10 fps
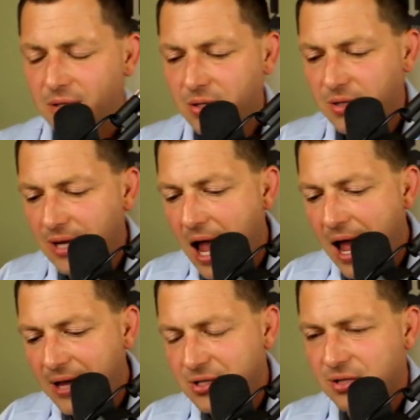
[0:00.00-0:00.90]
You can
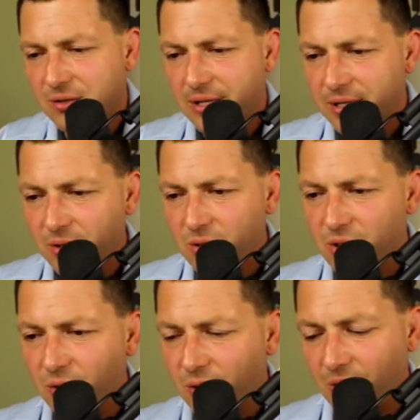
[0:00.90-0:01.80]
actually
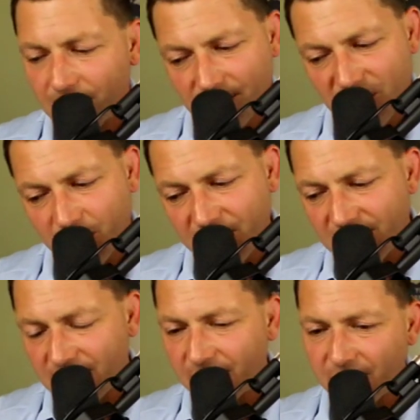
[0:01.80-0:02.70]
use your
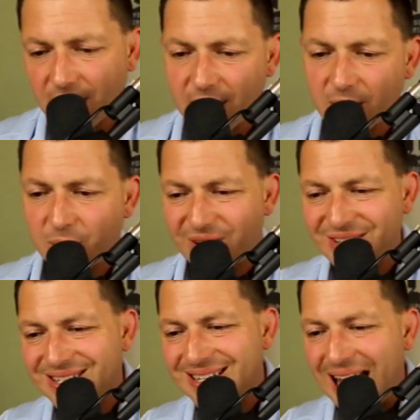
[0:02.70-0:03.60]
specific
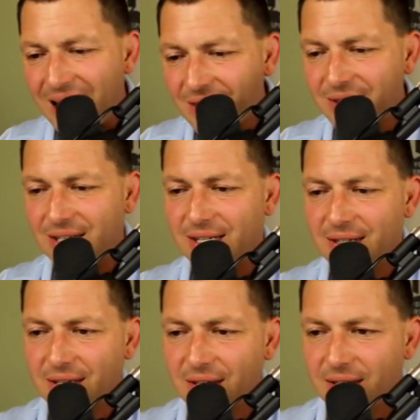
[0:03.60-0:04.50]

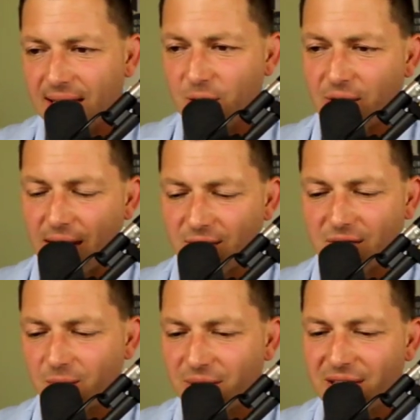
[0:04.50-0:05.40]
personality and you can
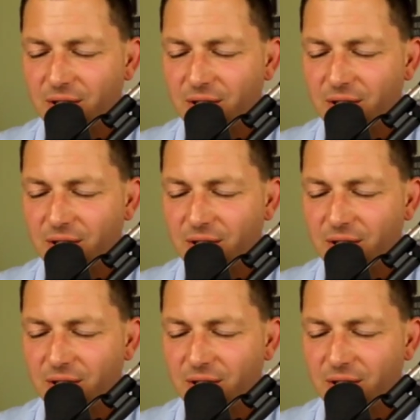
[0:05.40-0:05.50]
actually be